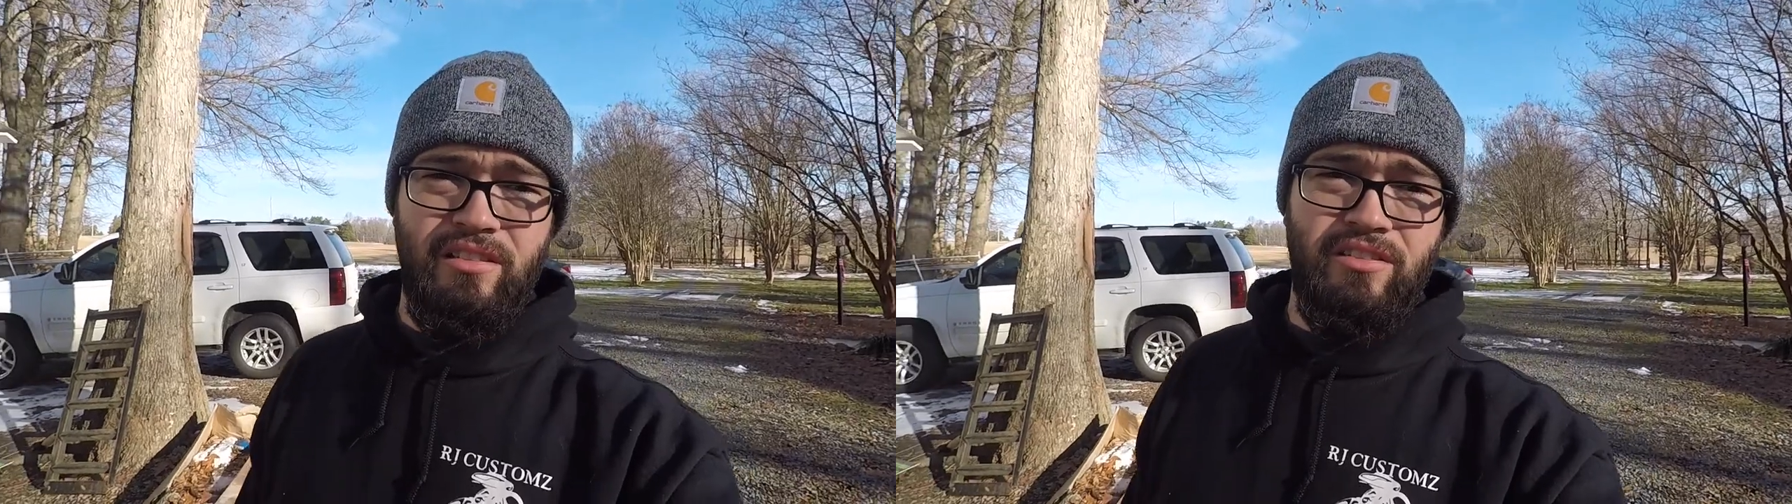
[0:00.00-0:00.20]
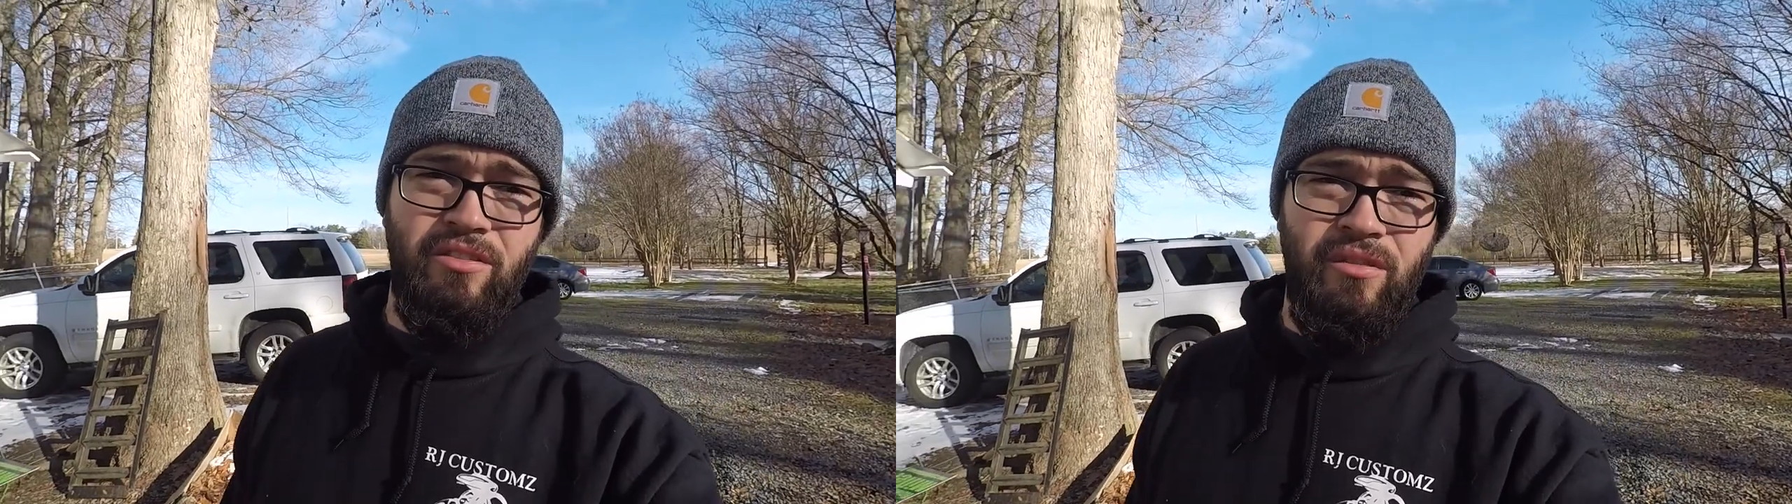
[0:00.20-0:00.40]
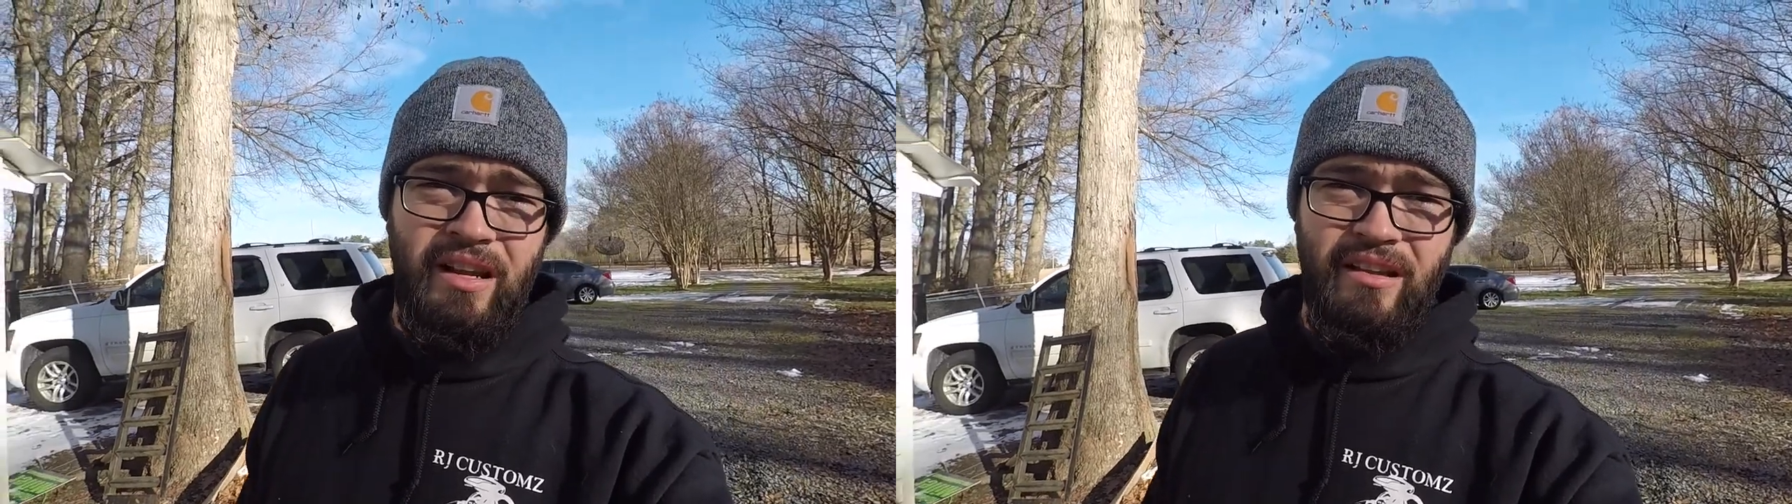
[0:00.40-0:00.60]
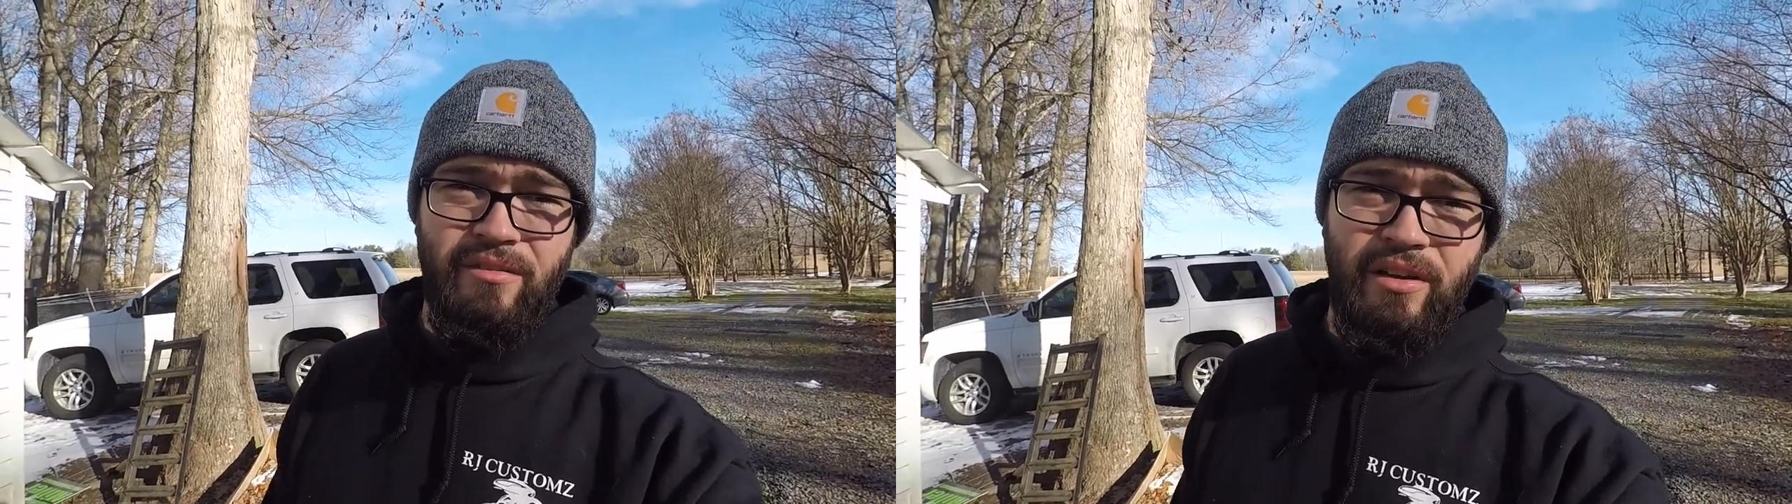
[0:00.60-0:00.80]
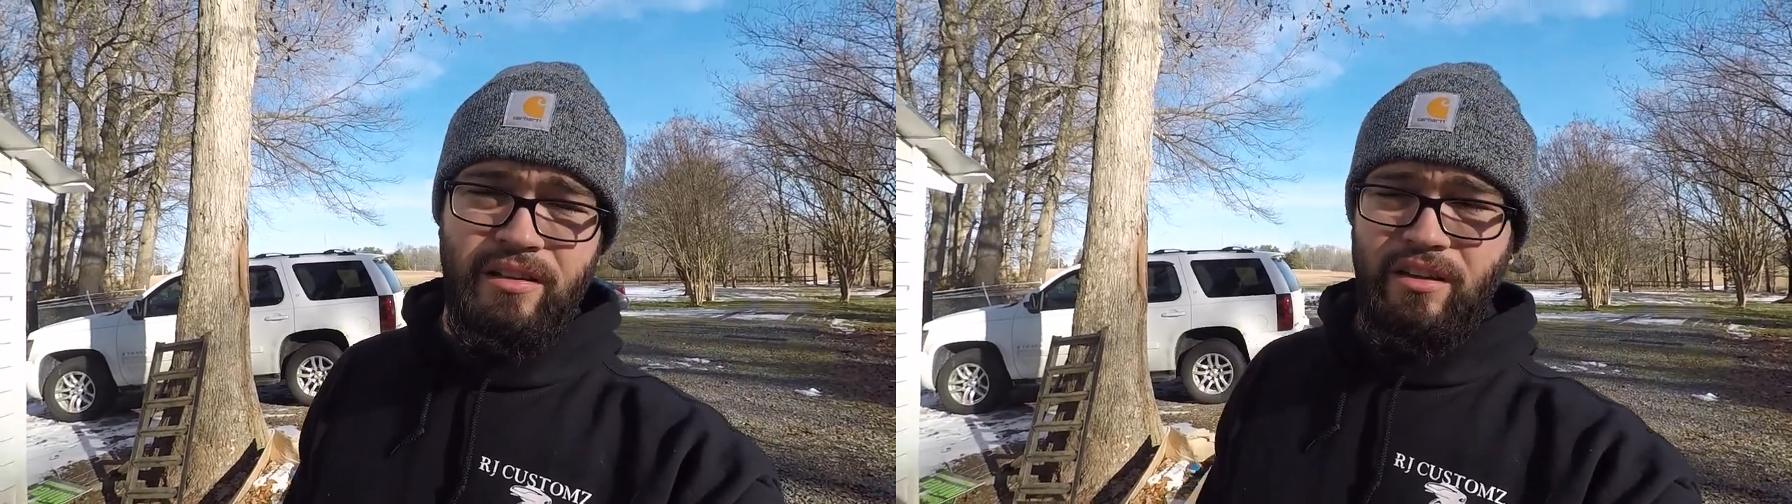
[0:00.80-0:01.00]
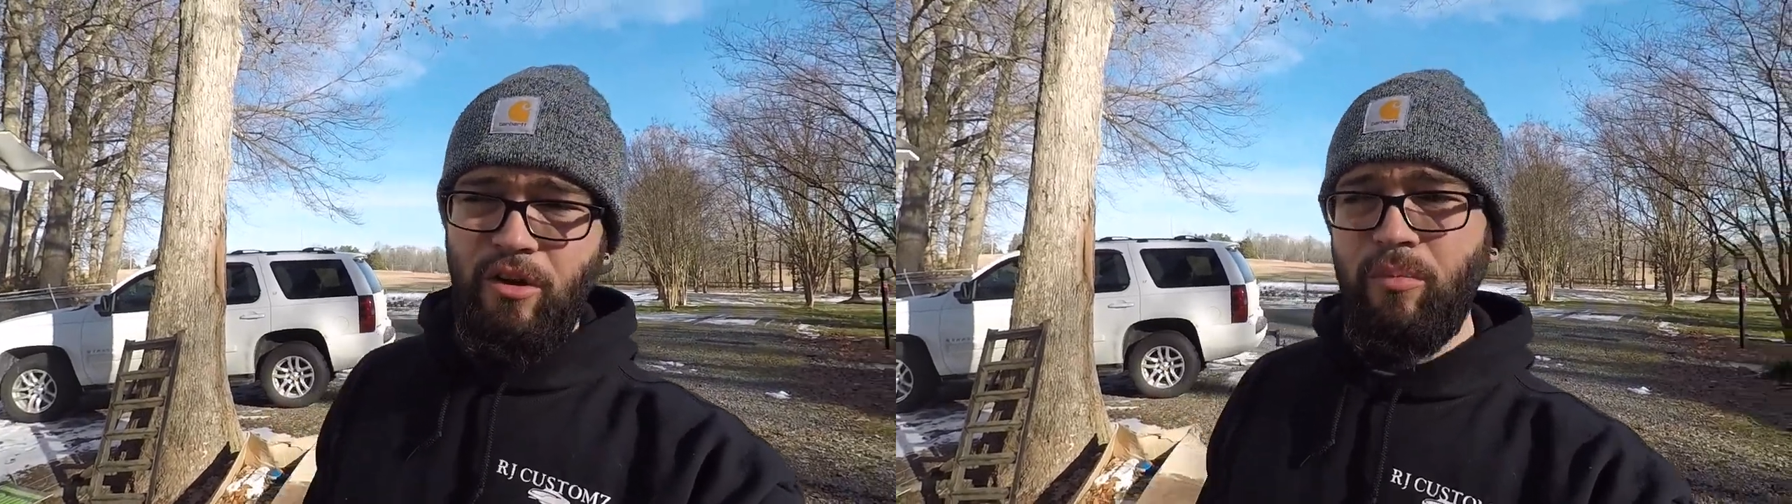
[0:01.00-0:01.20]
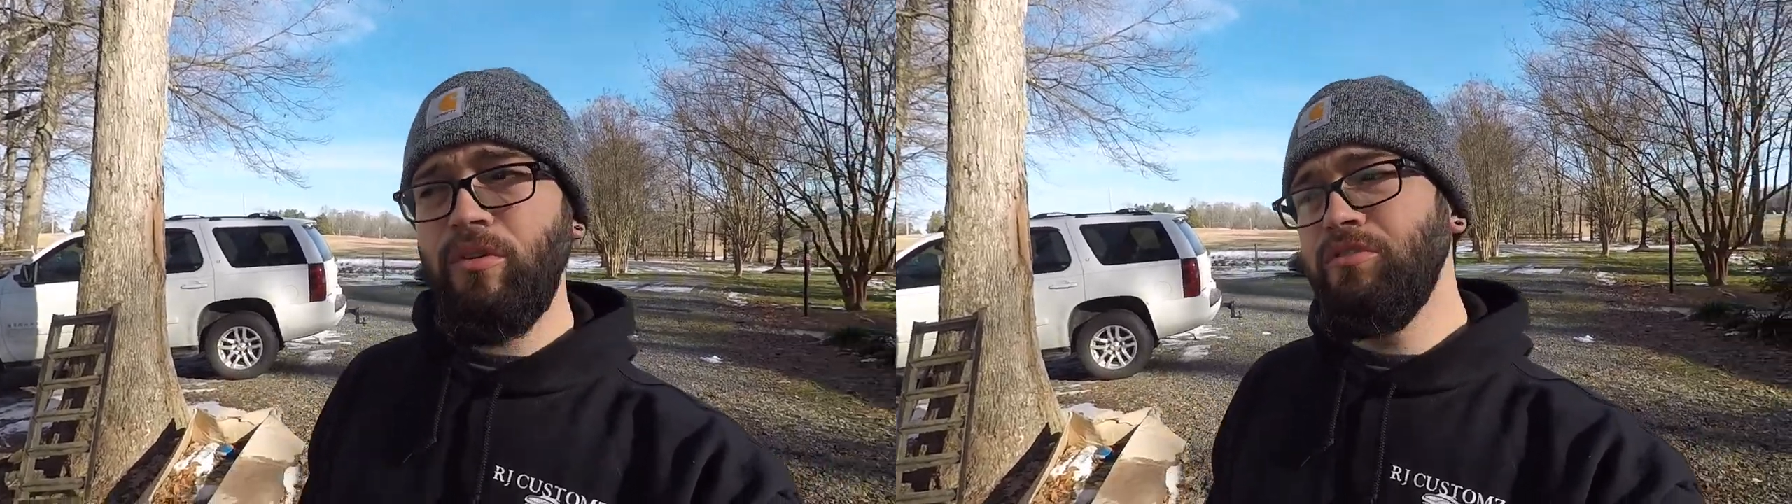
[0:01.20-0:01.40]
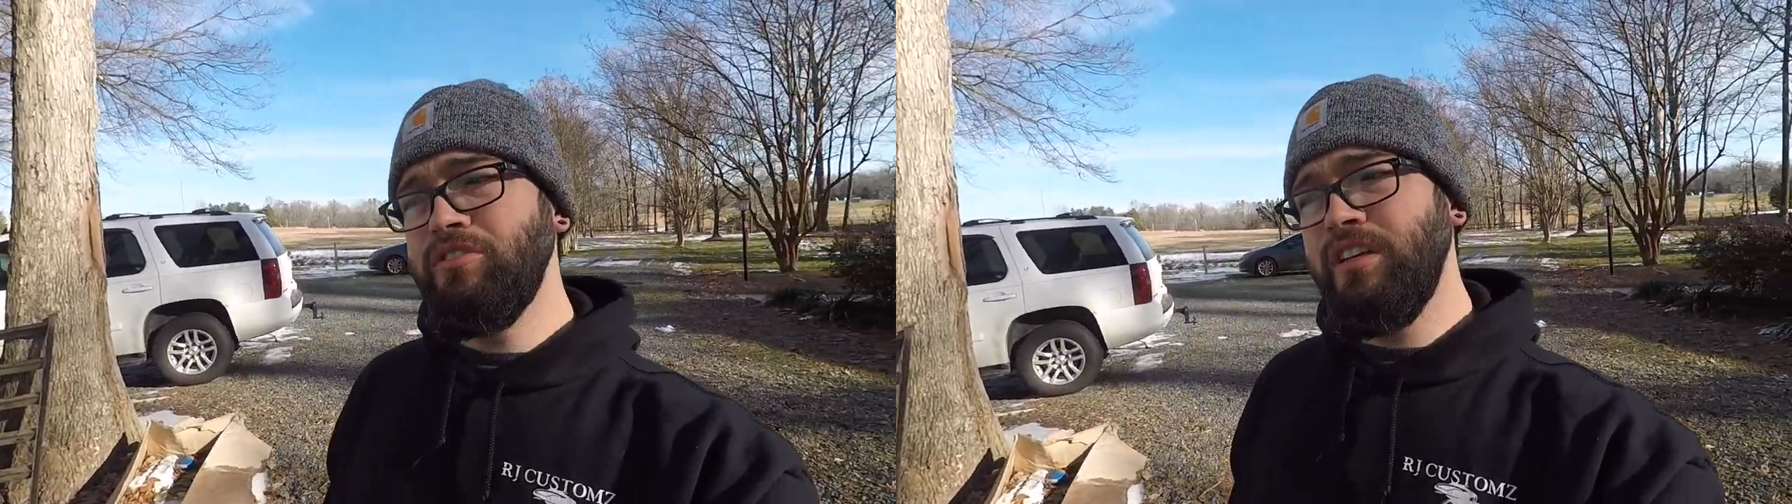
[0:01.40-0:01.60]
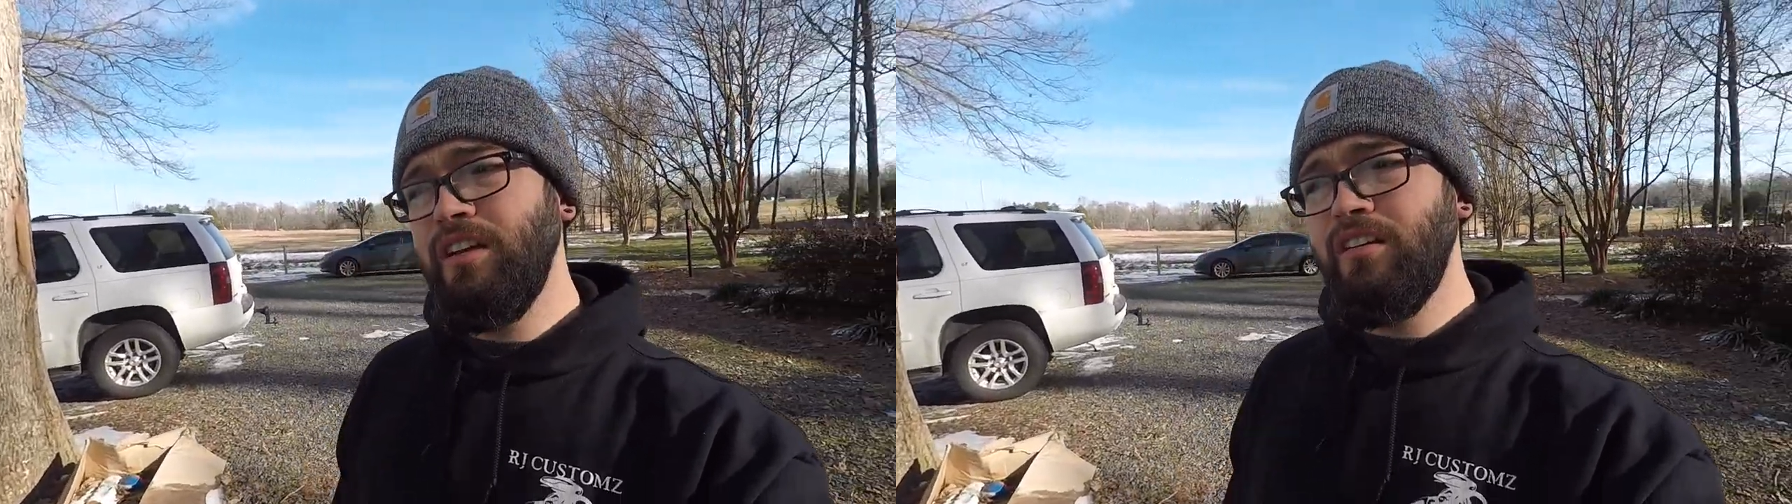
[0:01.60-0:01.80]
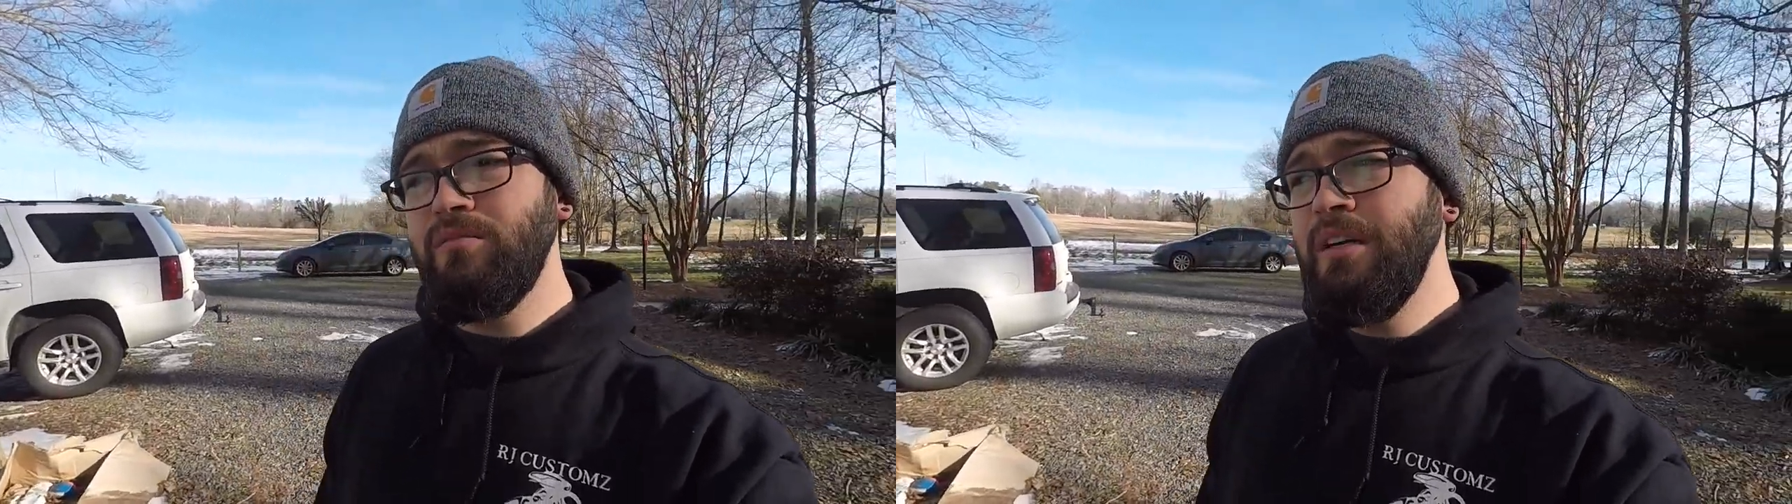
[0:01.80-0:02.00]
So now that we've got the GoPro set
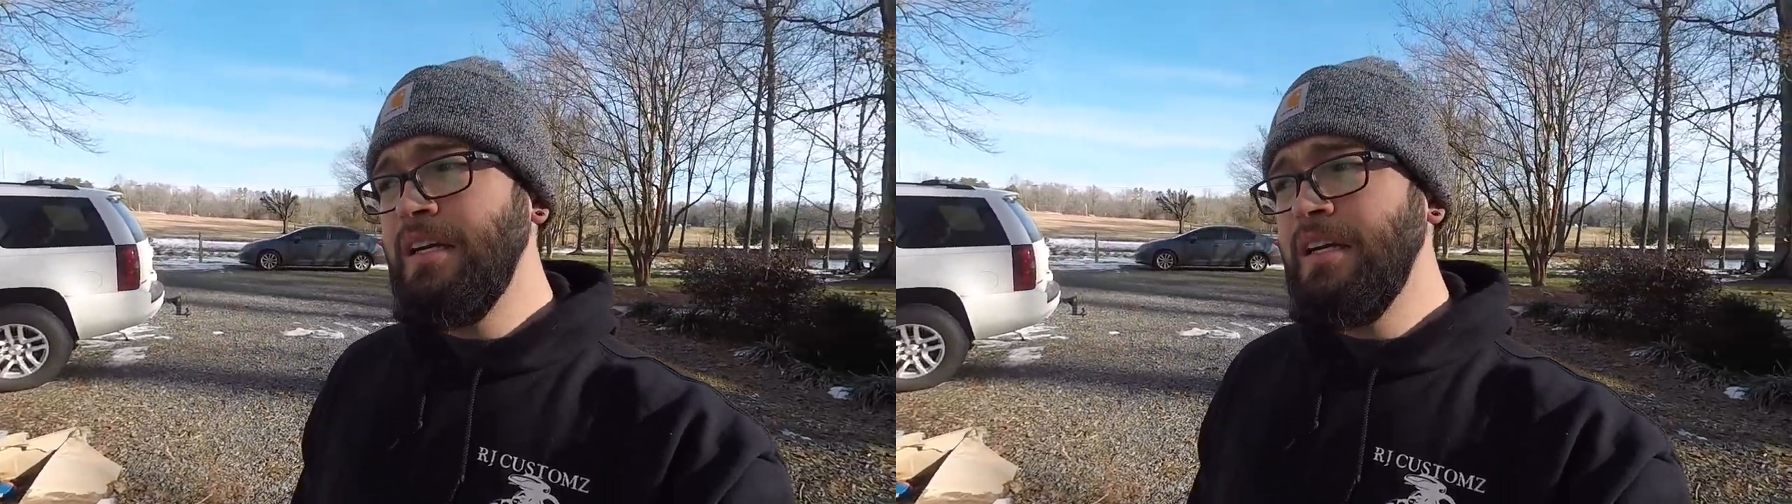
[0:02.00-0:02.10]
up,